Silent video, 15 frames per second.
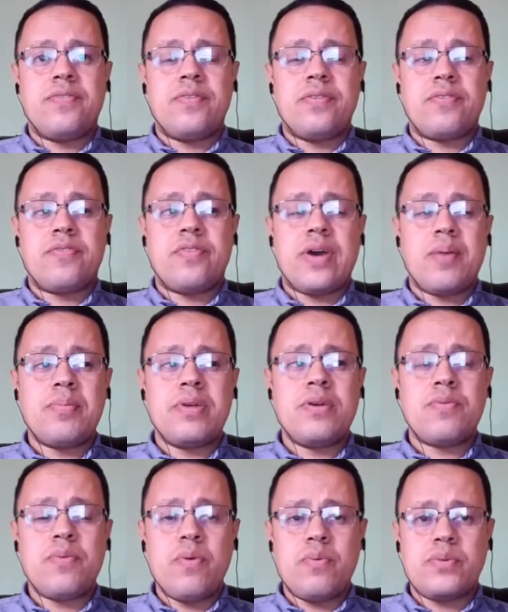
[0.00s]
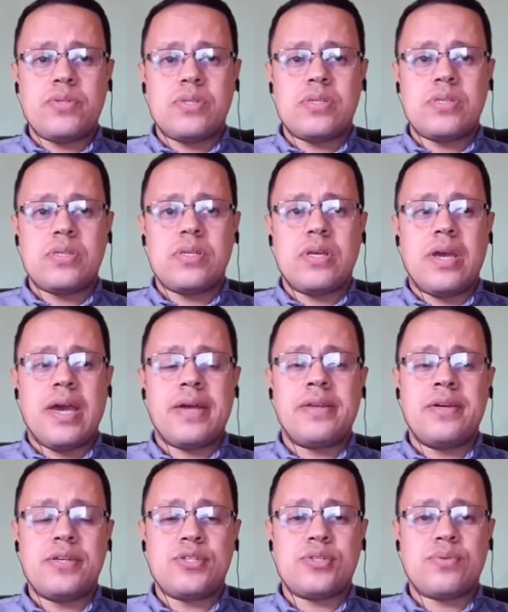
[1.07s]
their family roots and
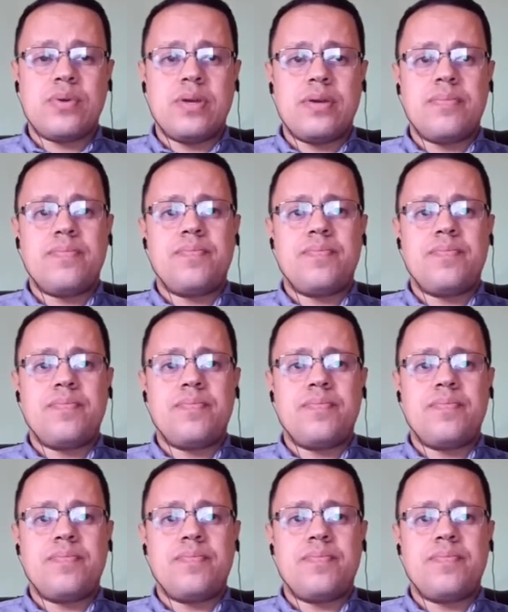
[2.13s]
history.